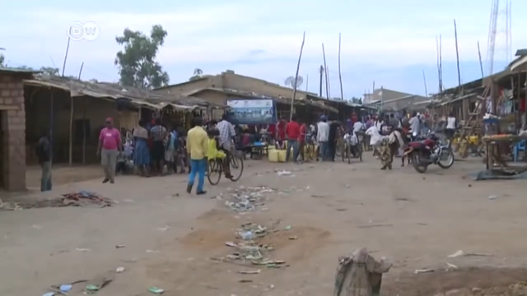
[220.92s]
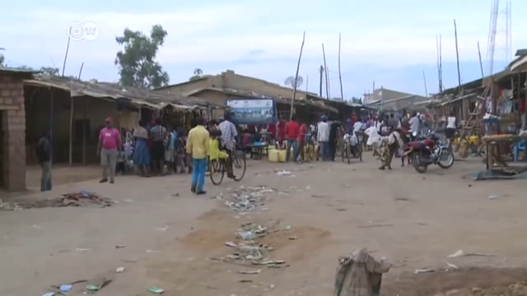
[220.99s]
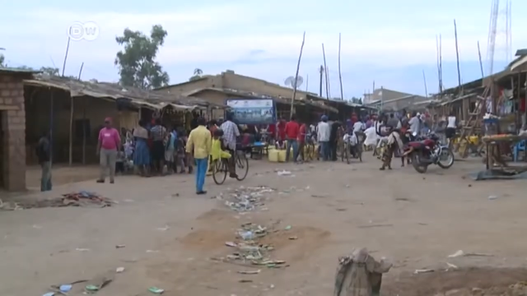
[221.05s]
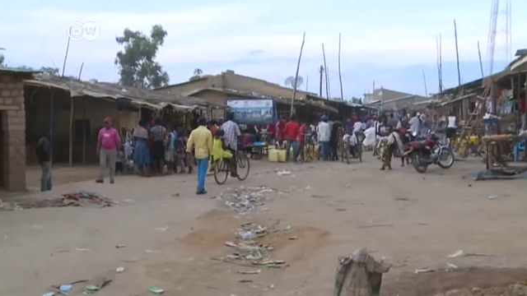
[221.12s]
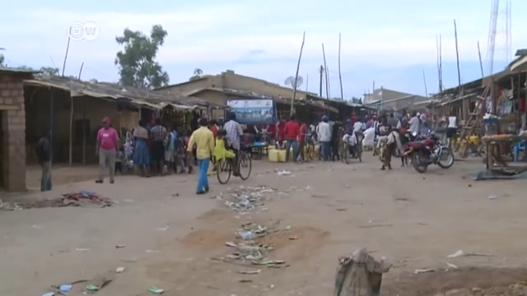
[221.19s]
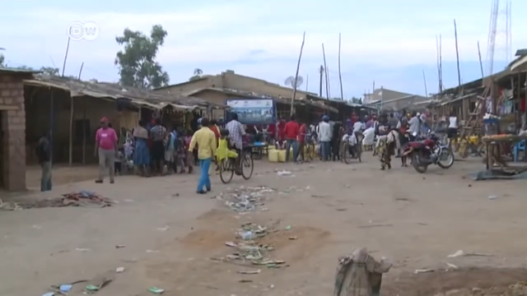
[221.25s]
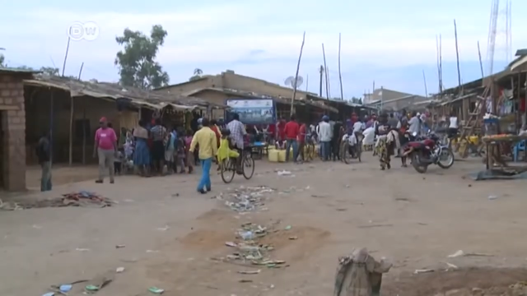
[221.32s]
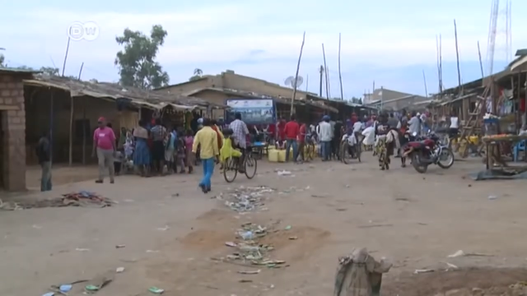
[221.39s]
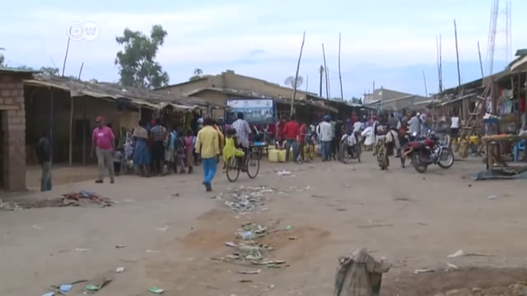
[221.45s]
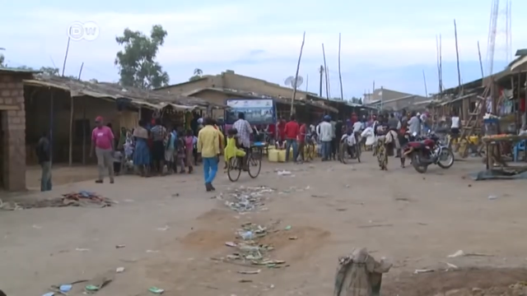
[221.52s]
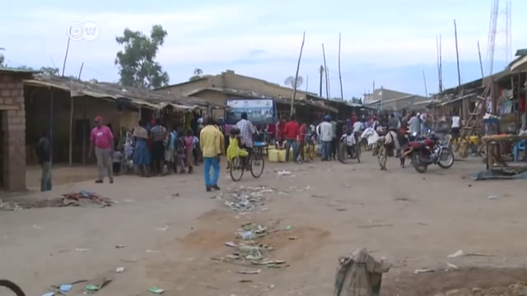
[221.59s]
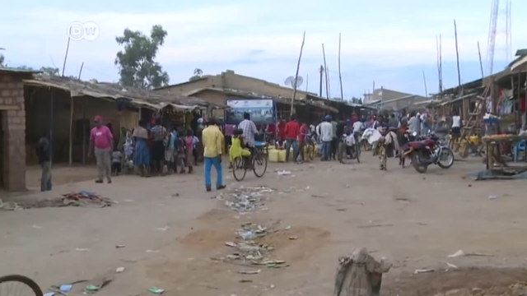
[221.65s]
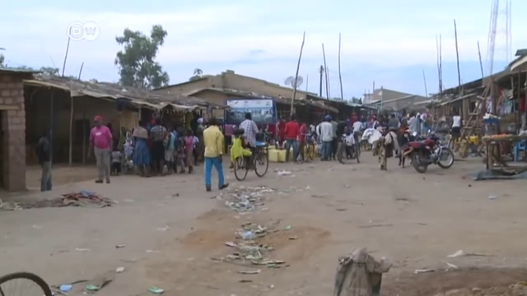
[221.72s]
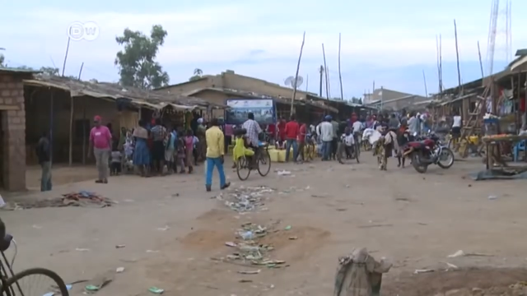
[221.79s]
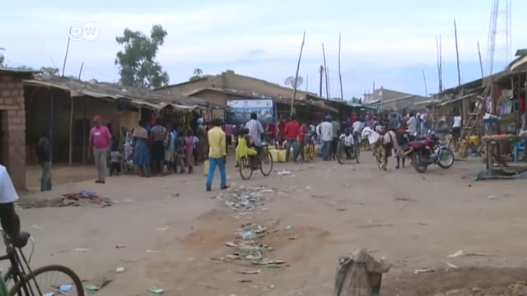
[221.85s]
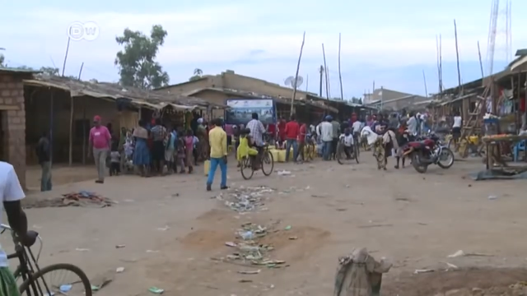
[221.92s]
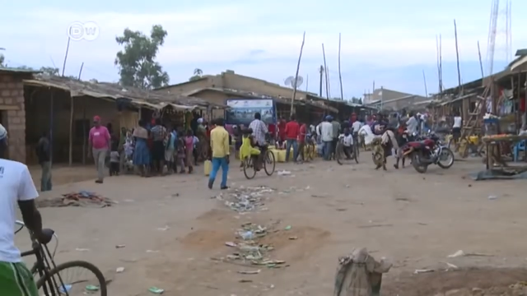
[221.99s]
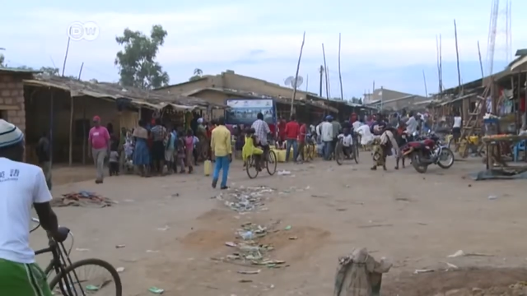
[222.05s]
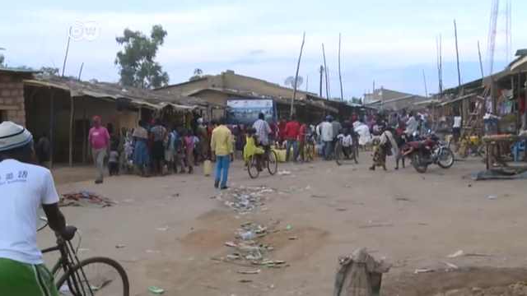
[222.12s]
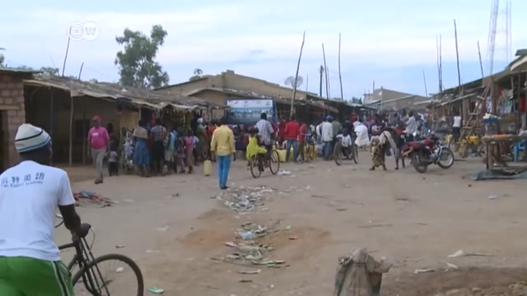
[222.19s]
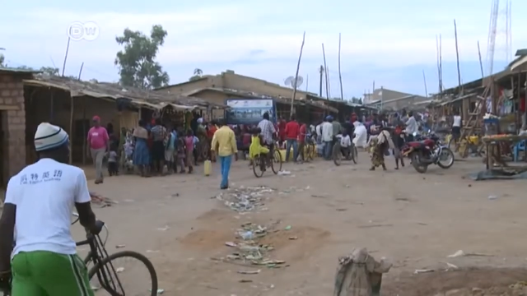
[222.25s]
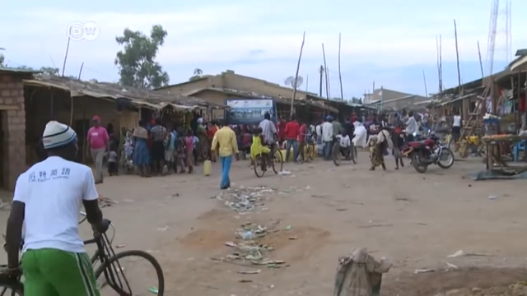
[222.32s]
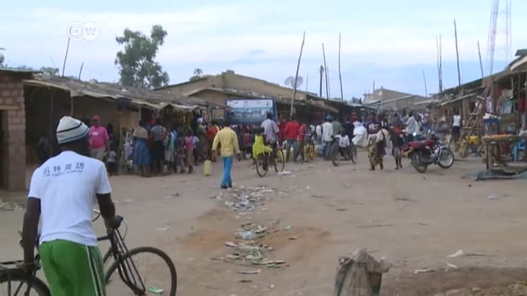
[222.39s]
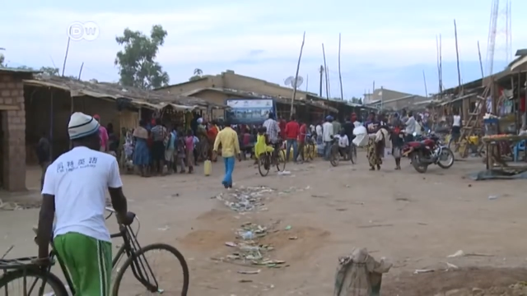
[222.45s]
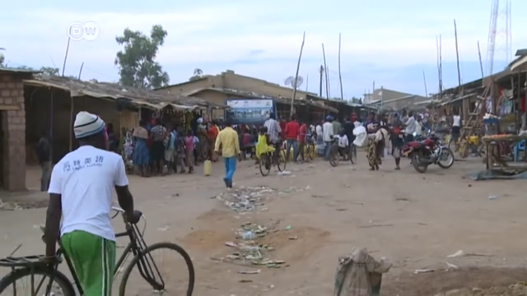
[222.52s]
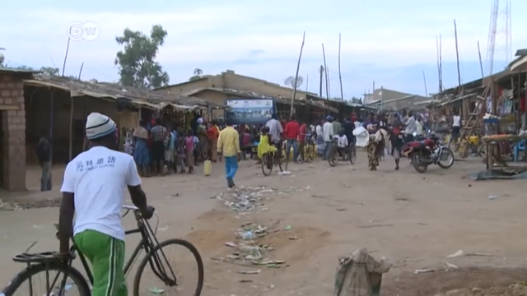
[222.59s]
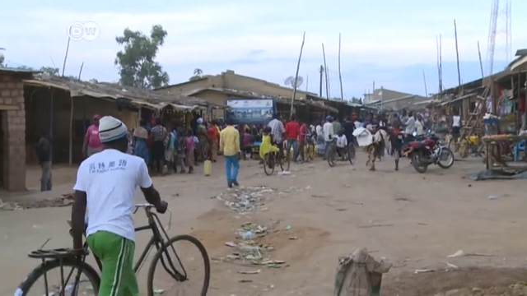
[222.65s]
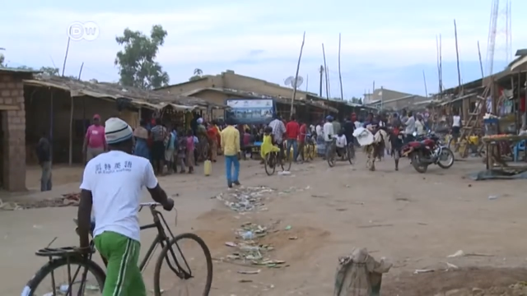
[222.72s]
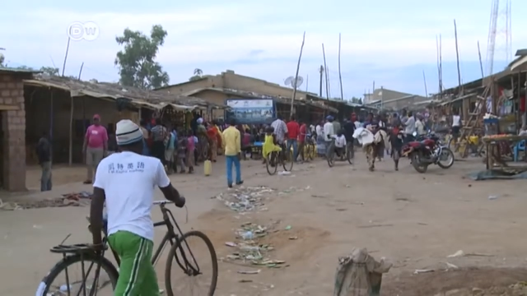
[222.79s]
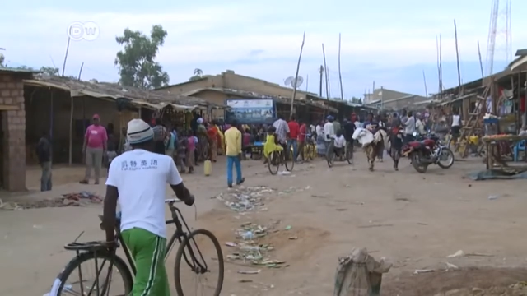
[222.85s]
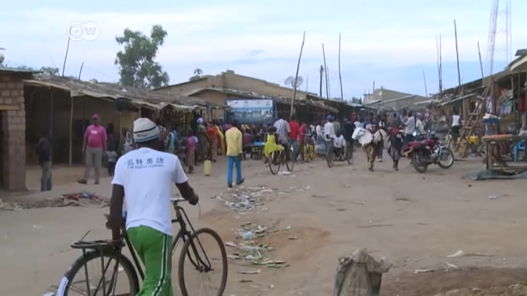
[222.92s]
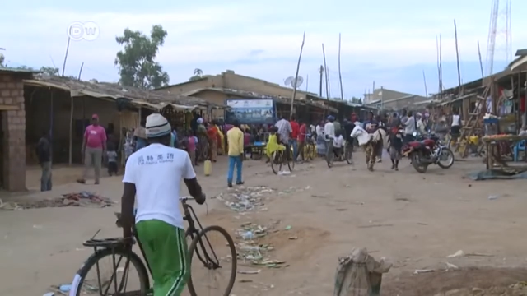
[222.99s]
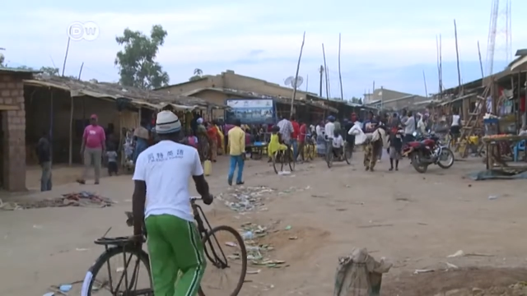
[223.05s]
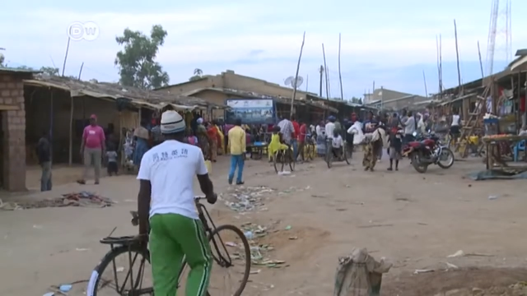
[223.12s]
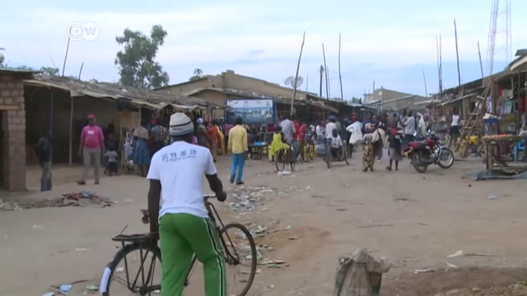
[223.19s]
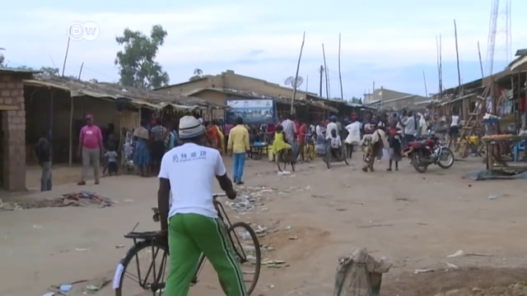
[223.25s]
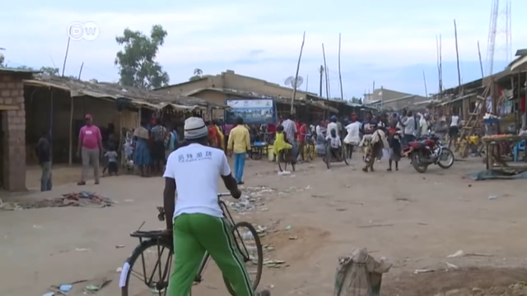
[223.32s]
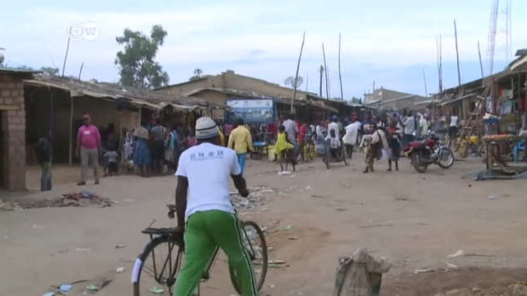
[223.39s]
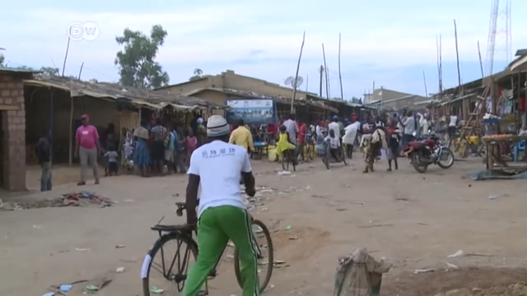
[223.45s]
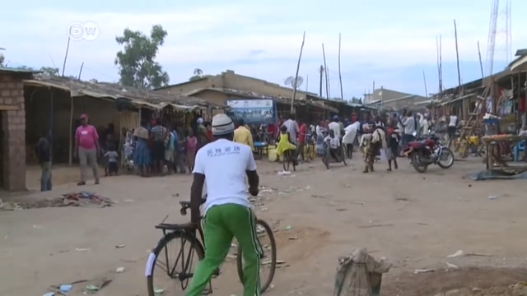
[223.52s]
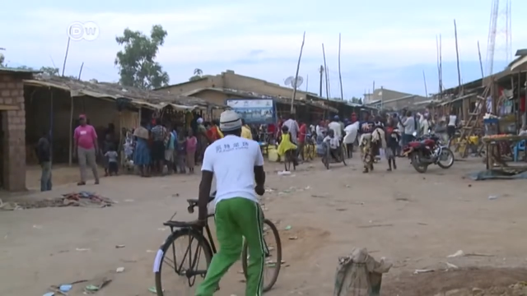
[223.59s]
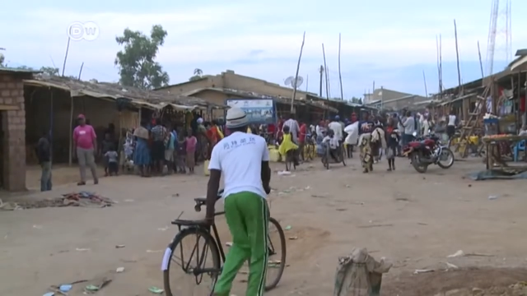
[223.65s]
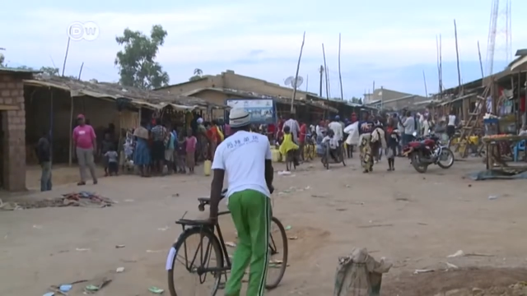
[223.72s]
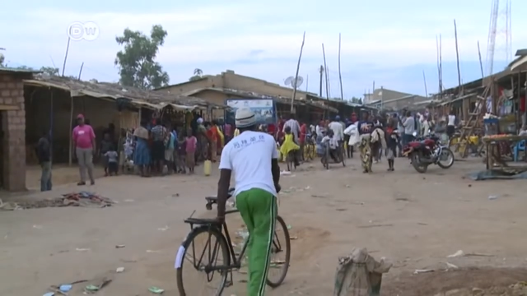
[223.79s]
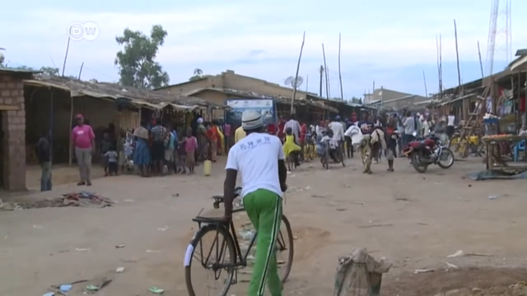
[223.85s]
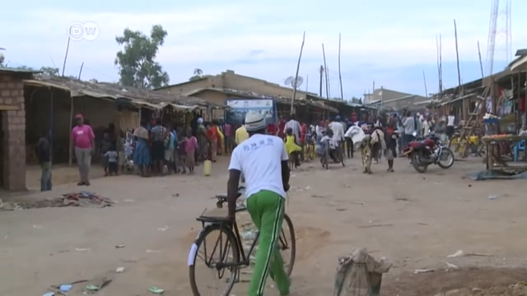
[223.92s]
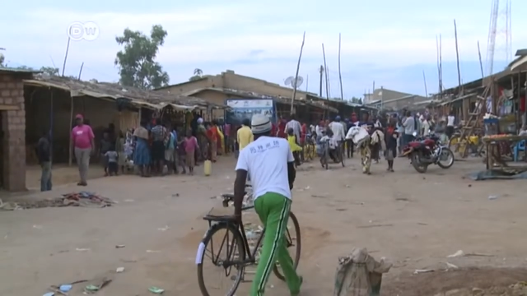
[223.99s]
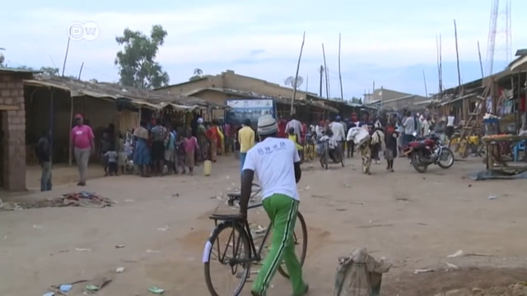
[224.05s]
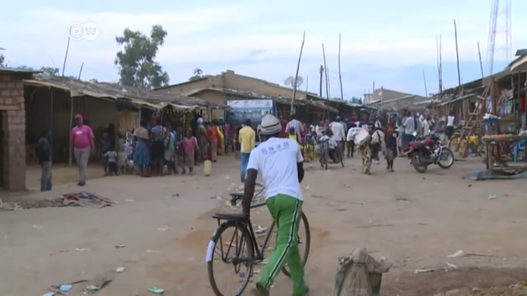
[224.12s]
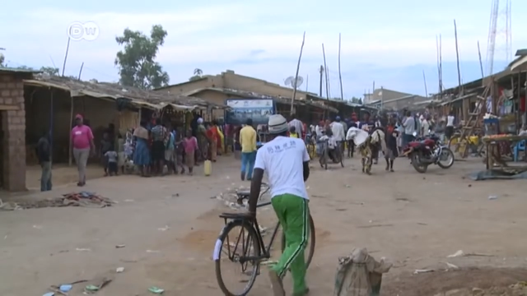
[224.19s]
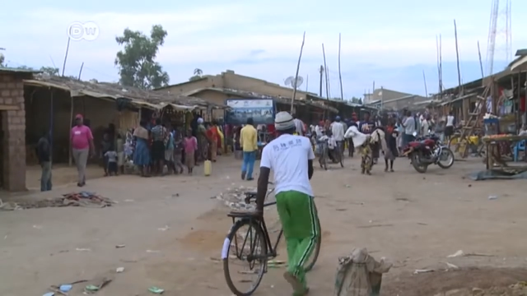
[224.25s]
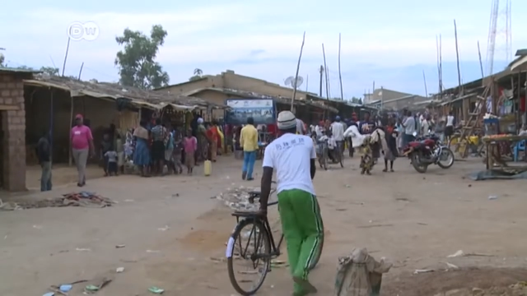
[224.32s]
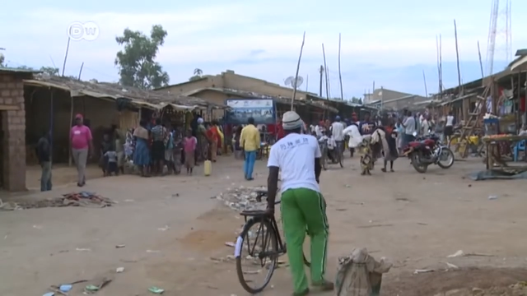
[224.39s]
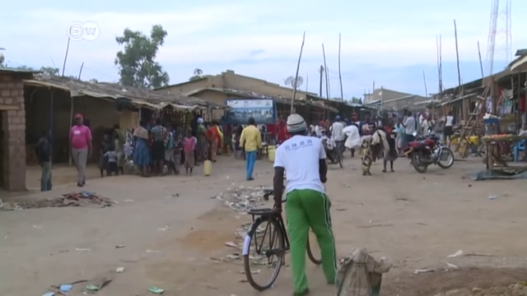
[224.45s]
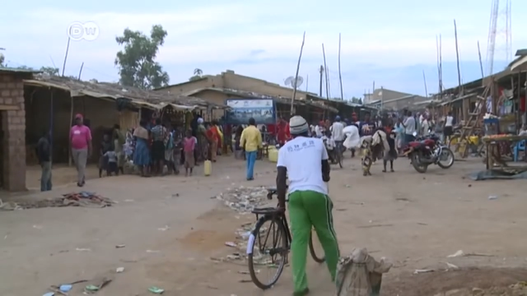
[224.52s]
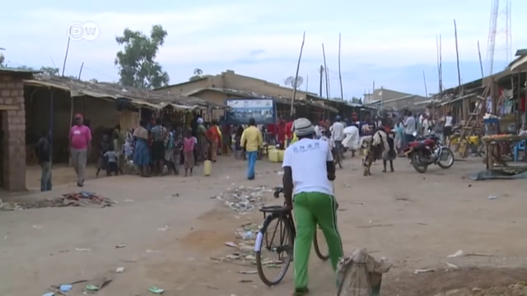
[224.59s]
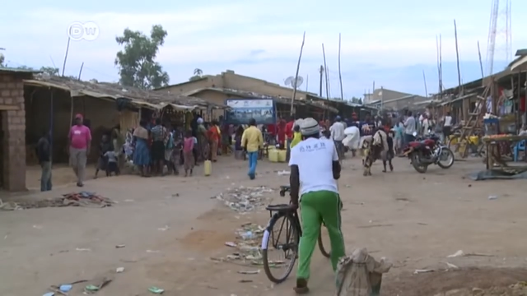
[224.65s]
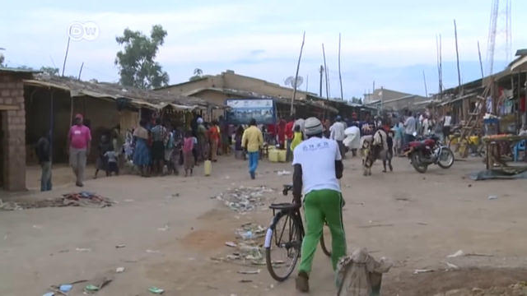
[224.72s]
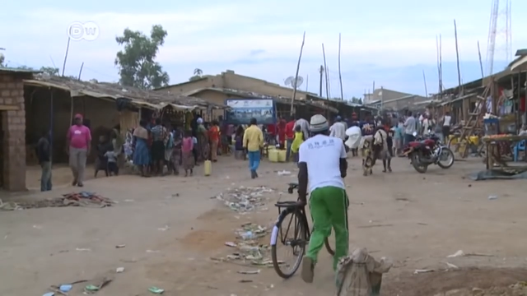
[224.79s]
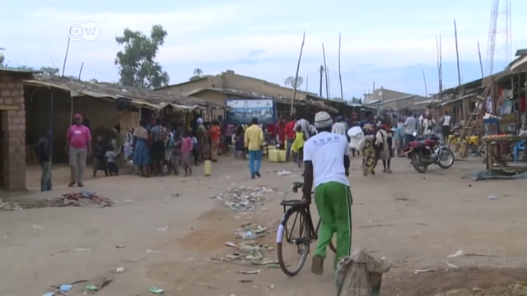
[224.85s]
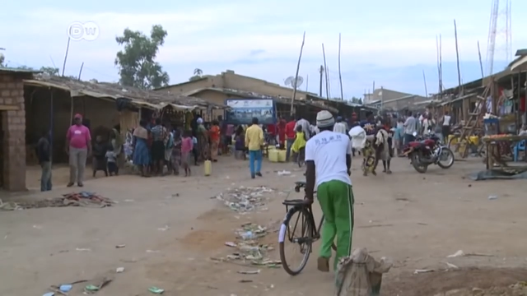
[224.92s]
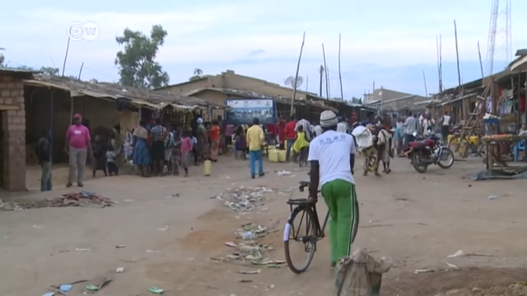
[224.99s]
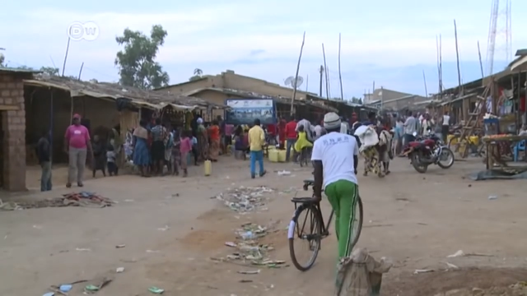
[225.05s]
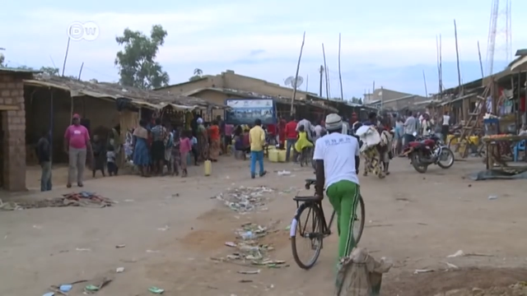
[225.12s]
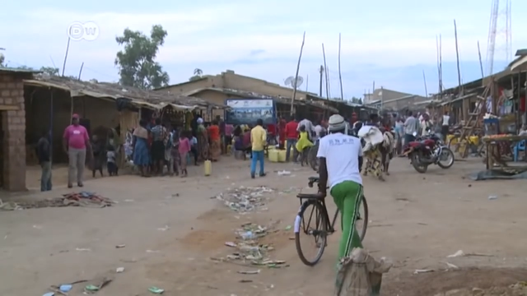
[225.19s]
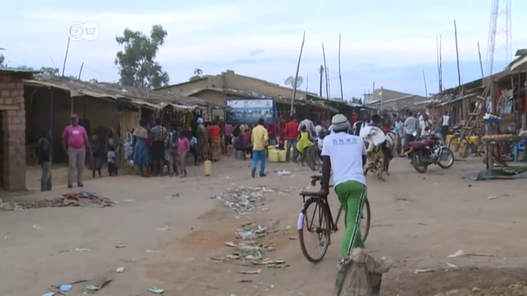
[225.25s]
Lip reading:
Nobody's mouth can be seen.